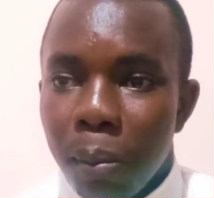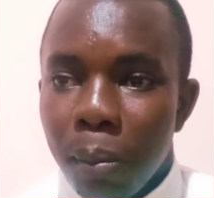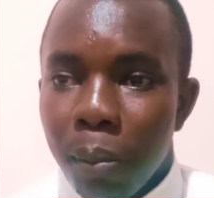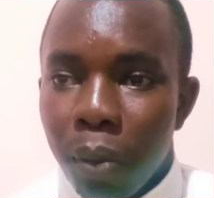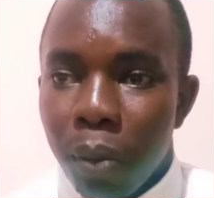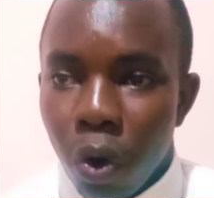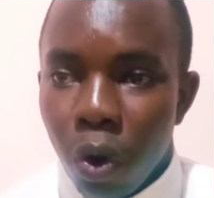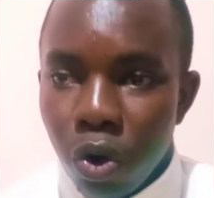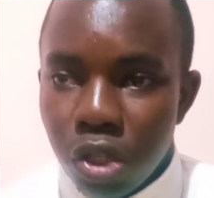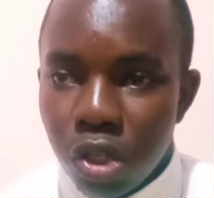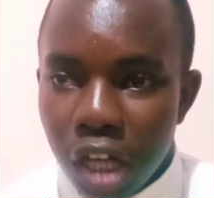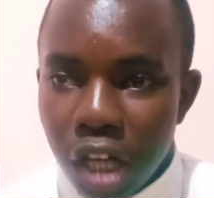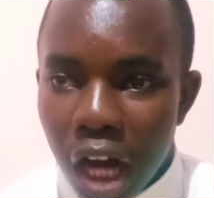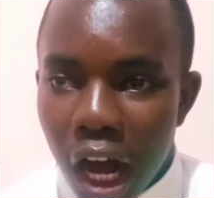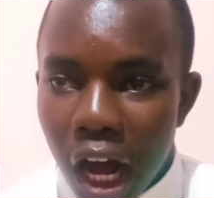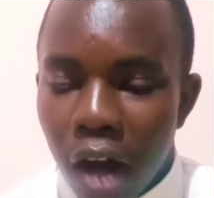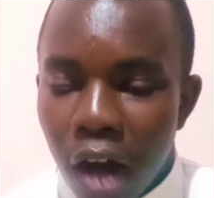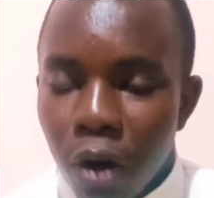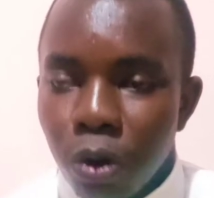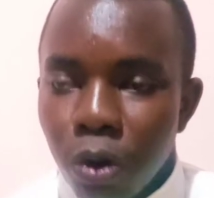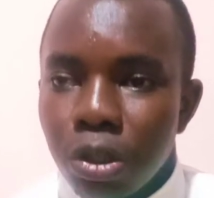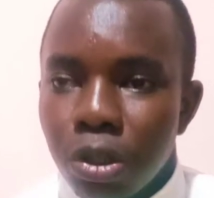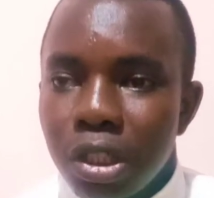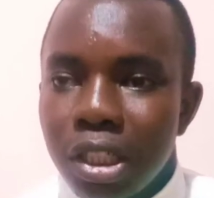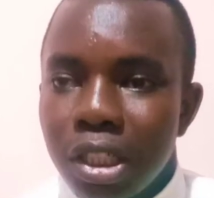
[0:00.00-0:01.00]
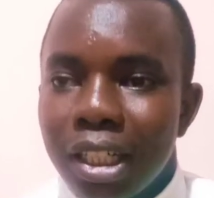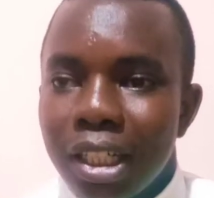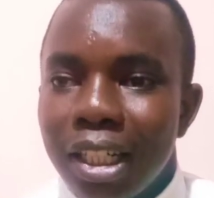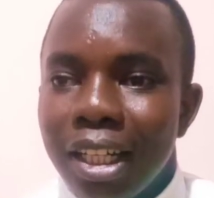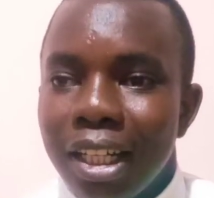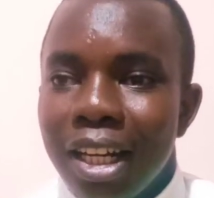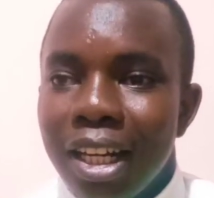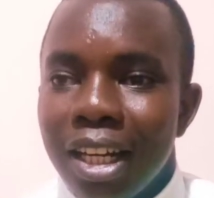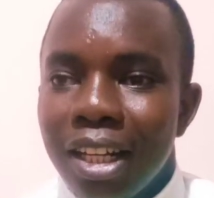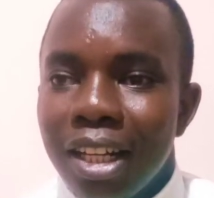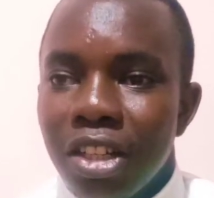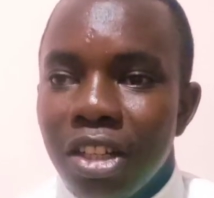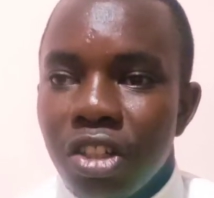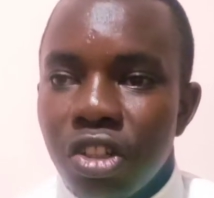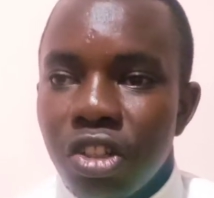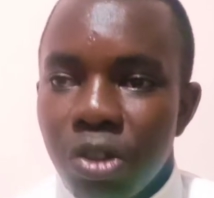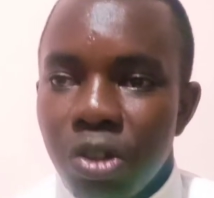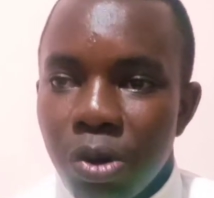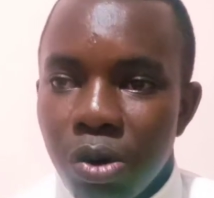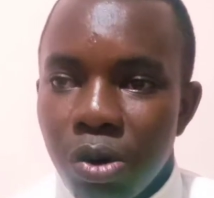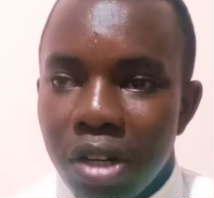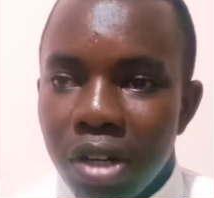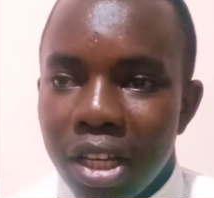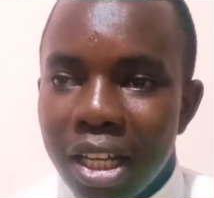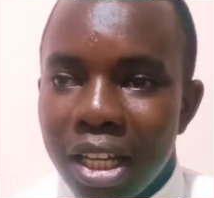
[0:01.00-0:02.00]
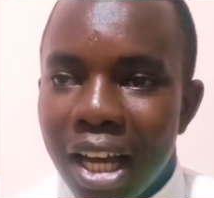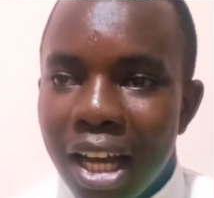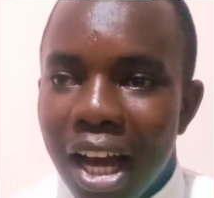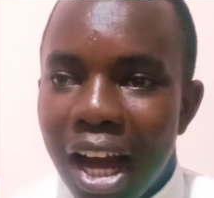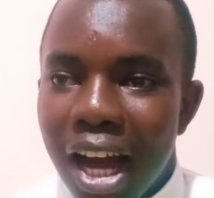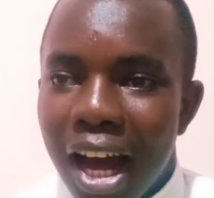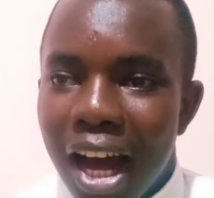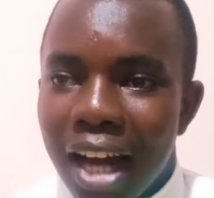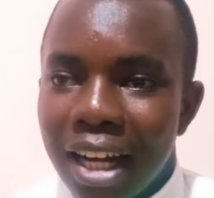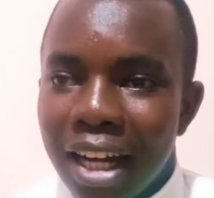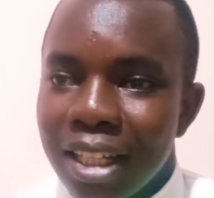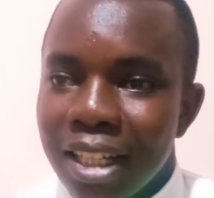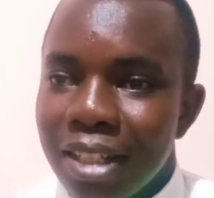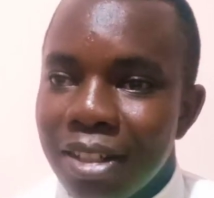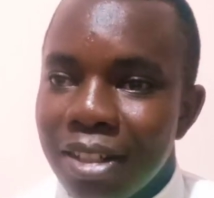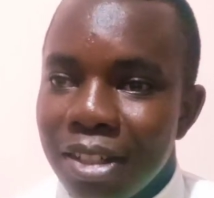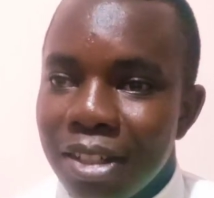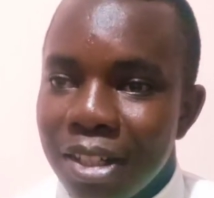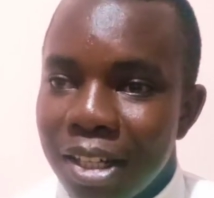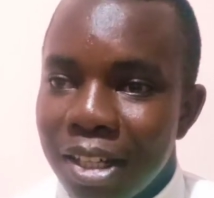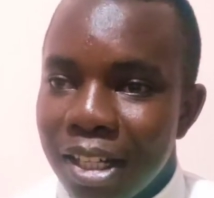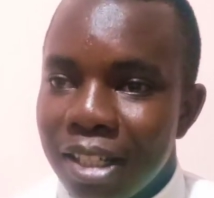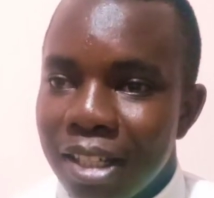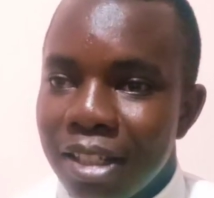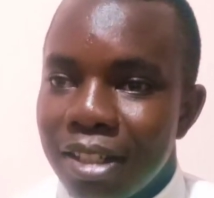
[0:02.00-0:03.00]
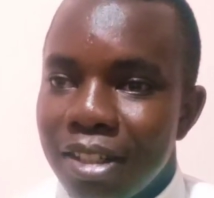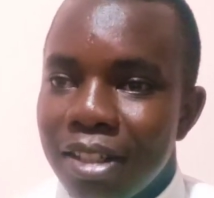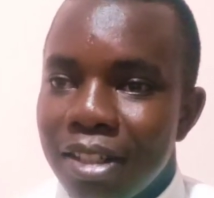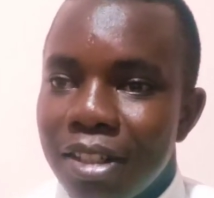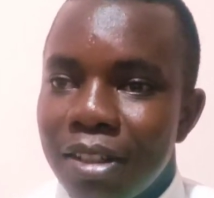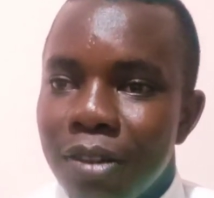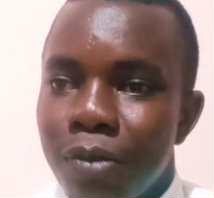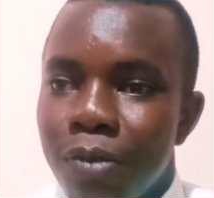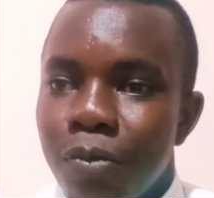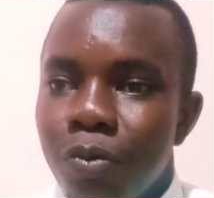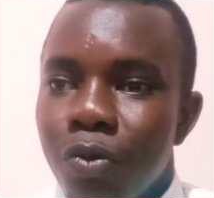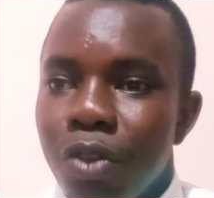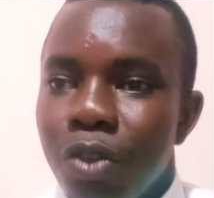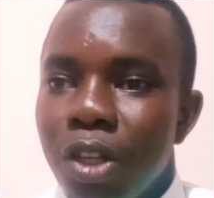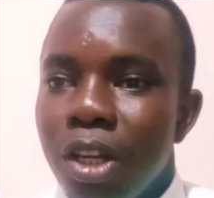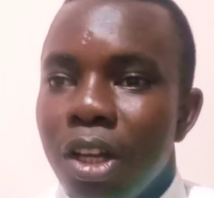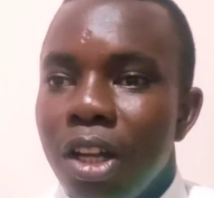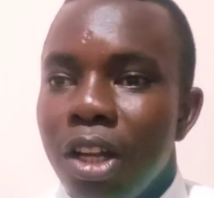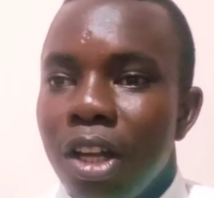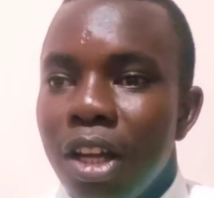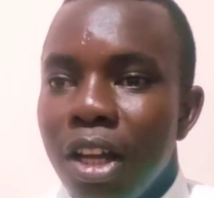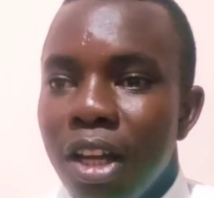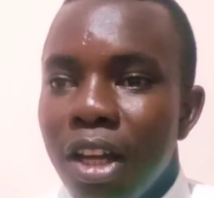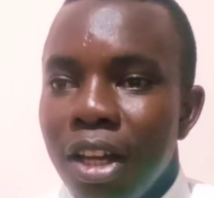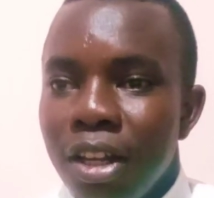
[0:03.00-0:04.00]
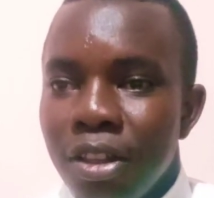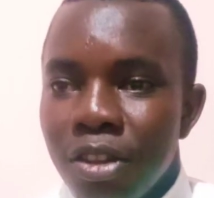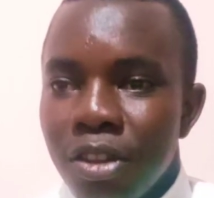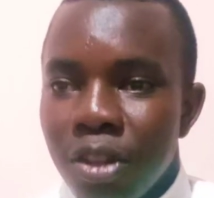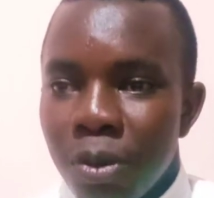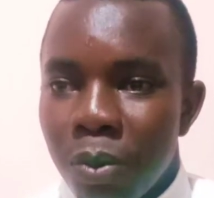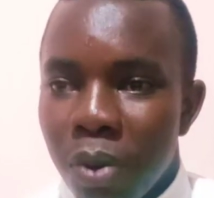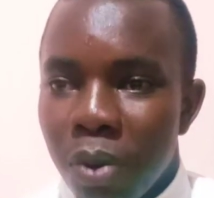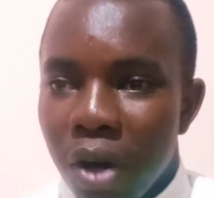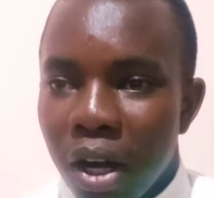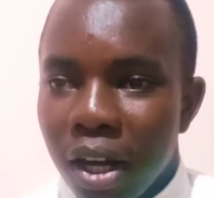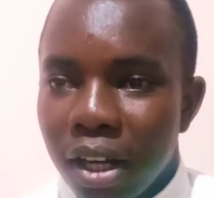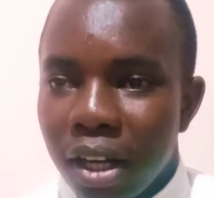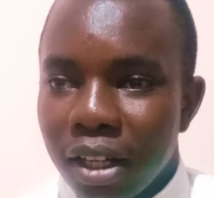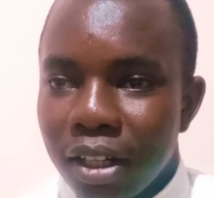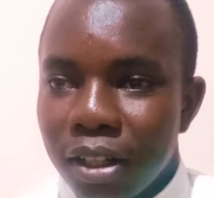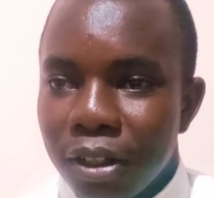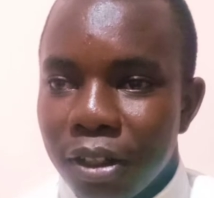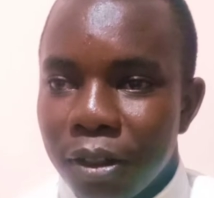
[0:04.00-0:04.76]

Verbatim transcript: brought out in the story An Incident in the Park.